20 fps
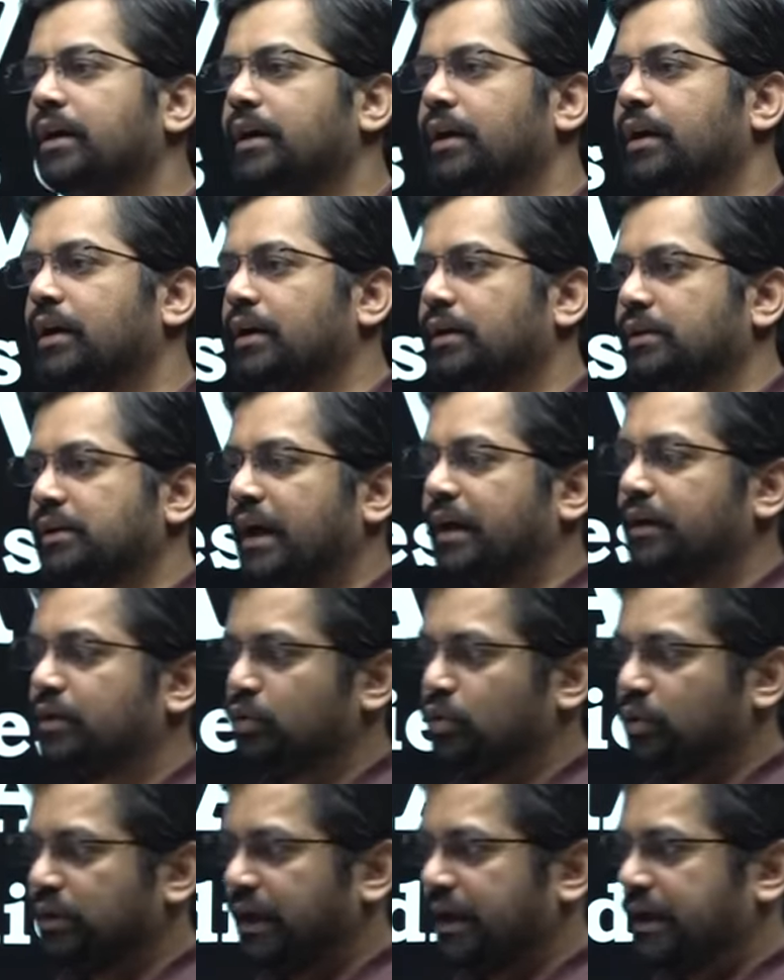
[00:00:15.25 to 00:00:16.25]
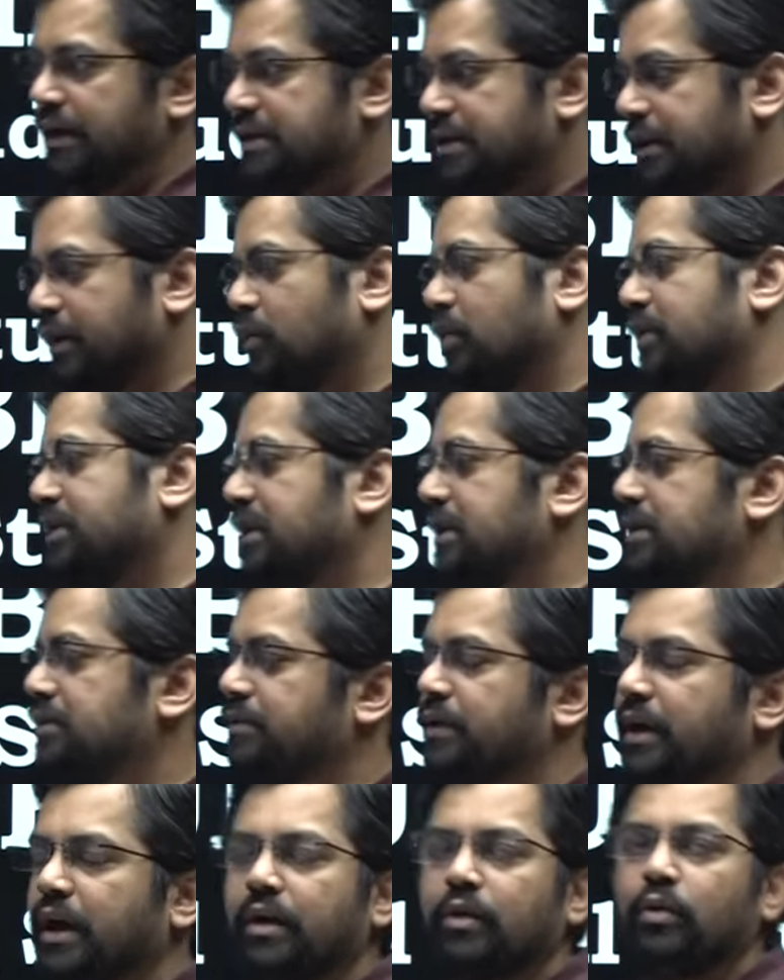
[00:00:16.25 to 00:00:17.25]
Uh, and through the history questions
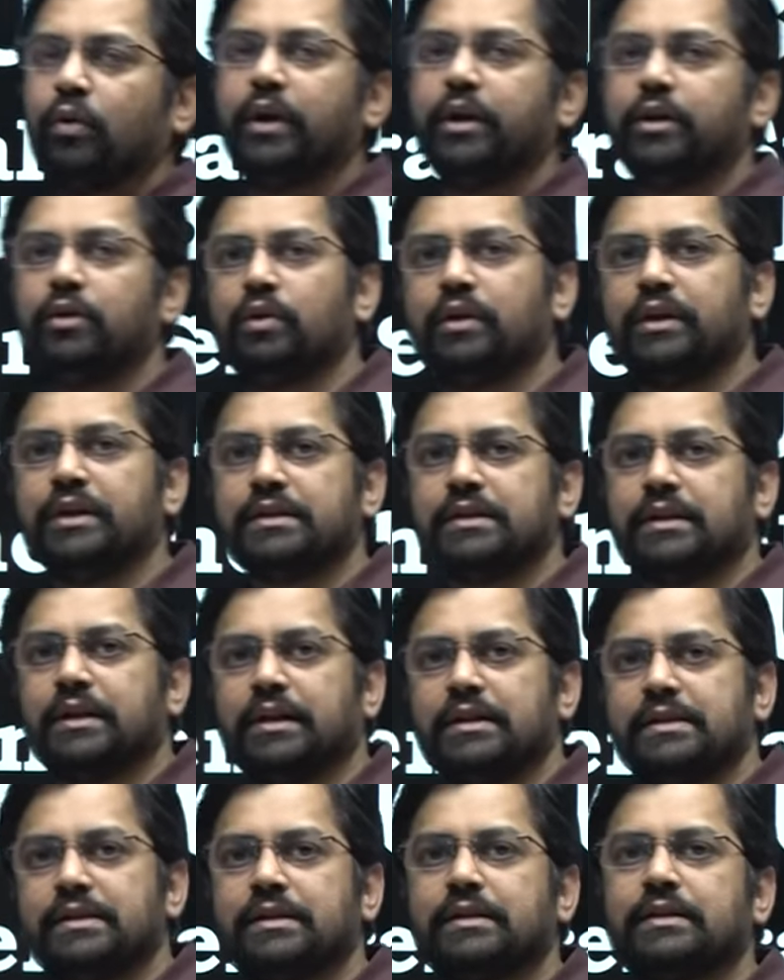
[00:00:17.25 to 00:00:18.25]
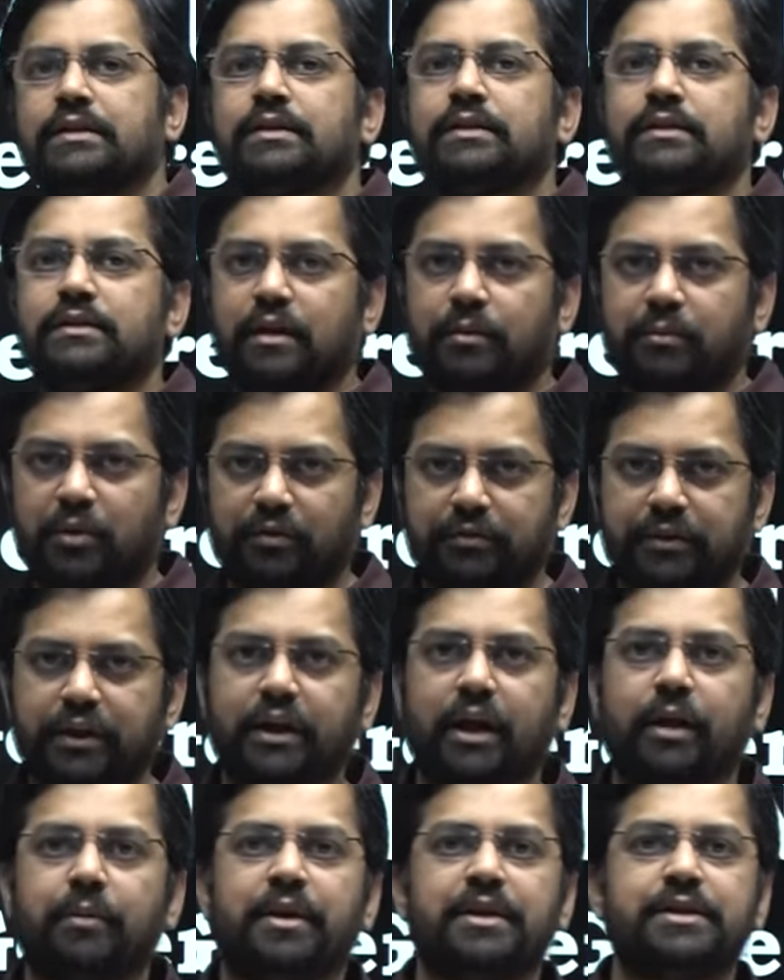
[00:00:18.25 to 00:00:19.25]
we are going to discuss some of the
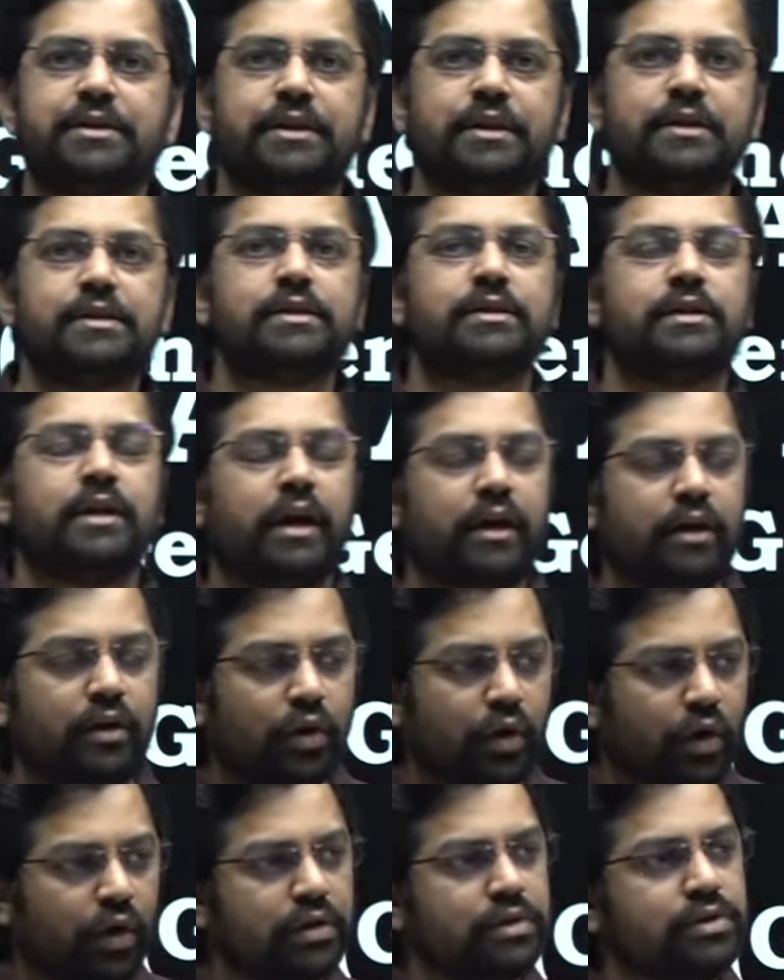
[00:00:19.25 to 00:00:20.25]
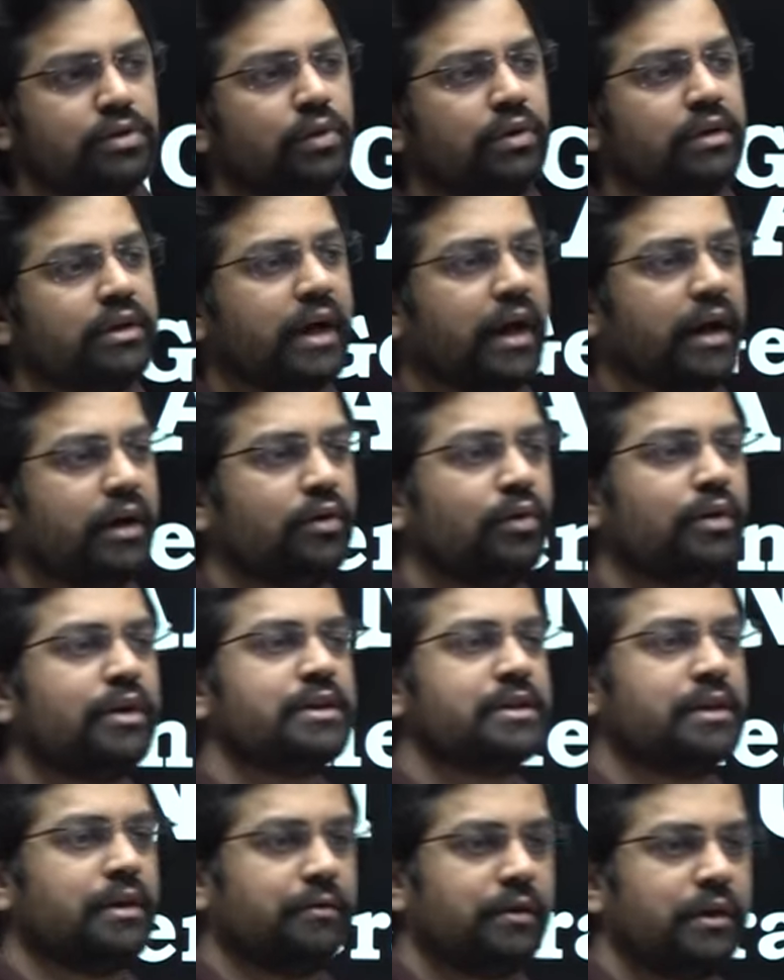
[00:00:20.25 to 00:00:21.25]
dimensions and also try to
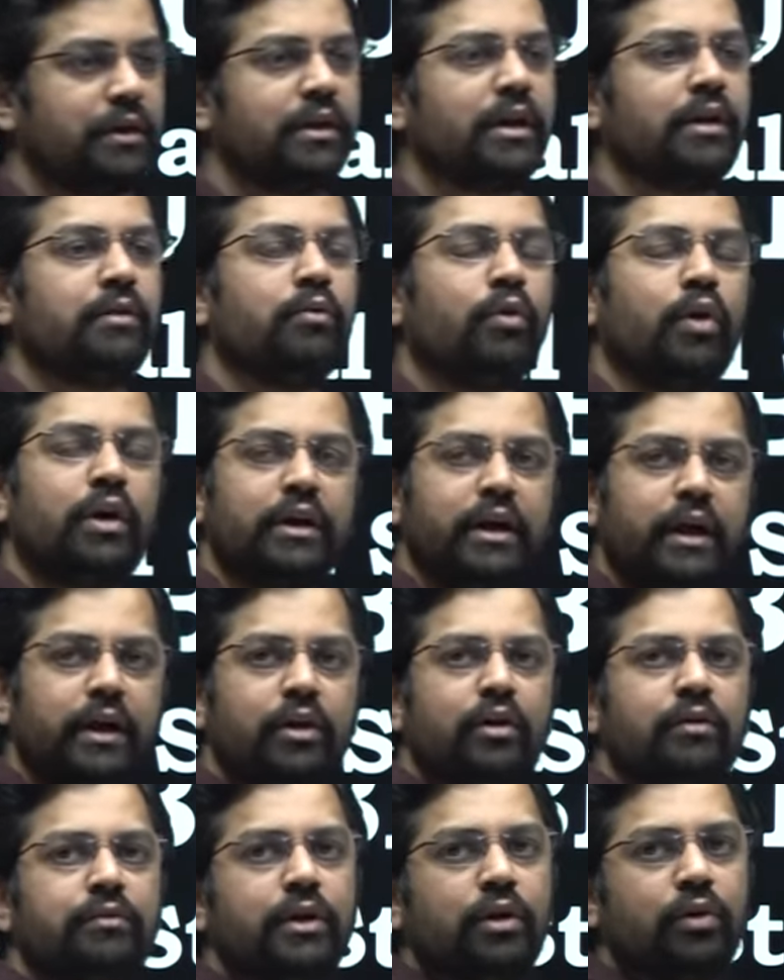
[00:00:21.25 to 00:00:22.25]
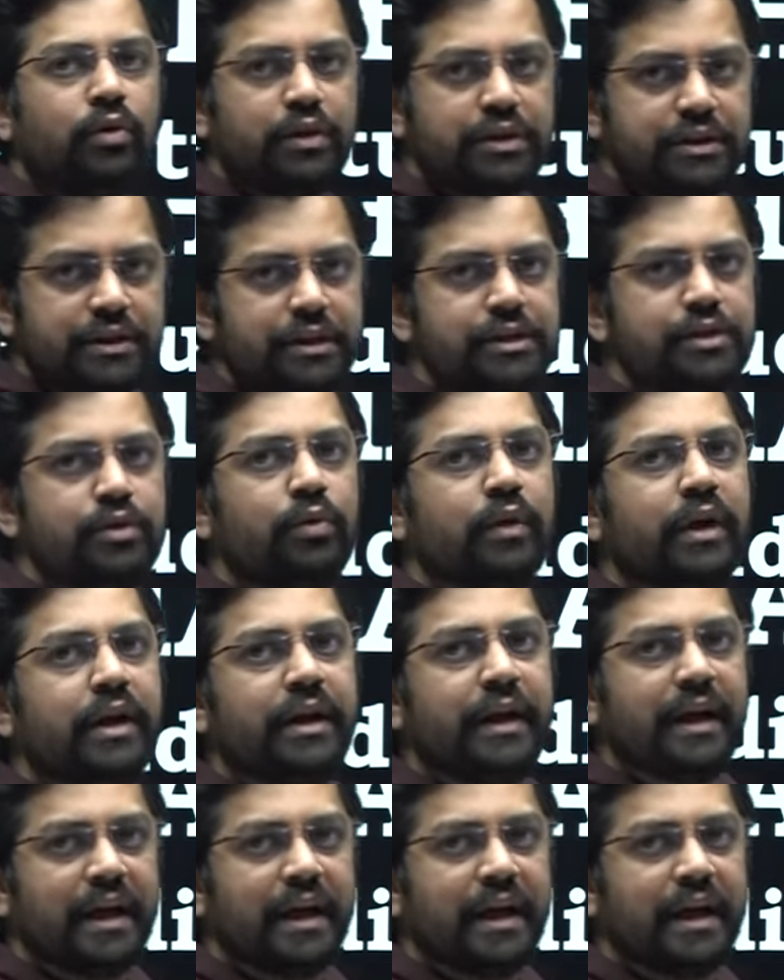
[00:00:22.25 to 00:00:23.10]
discover that what kind of the questions you can